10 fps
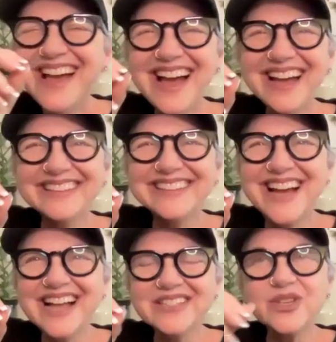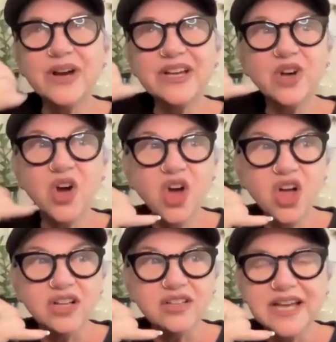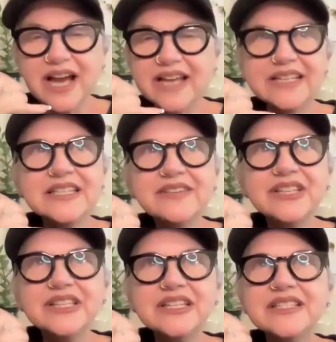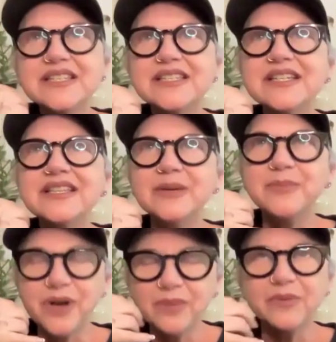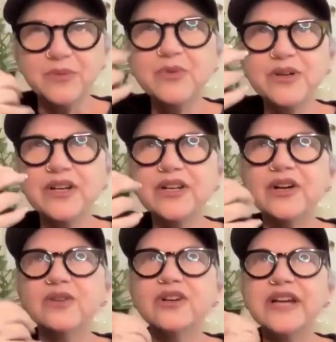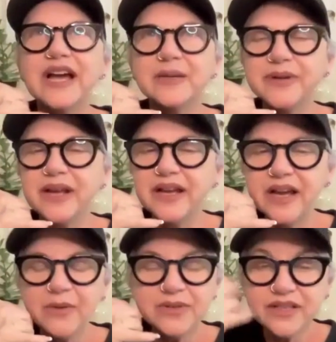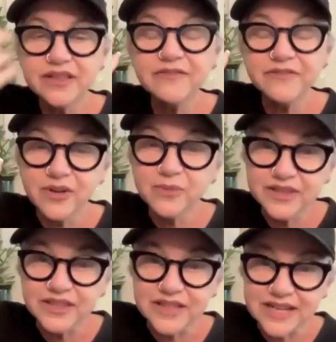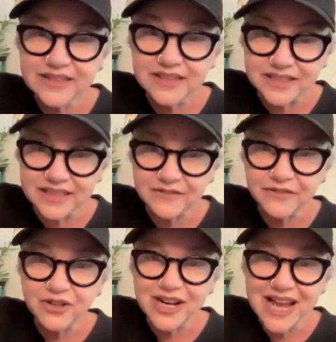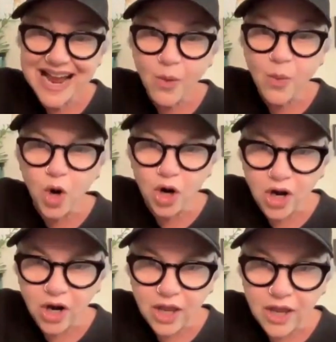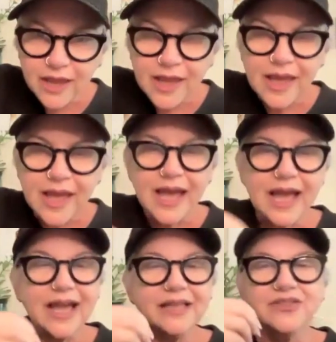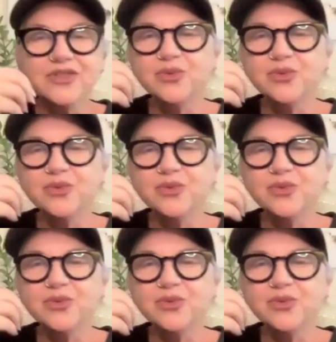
and so I called. I didn't even need to see the apartment. We were going to go look at it, but I was on the phone with the landlady for an hour, and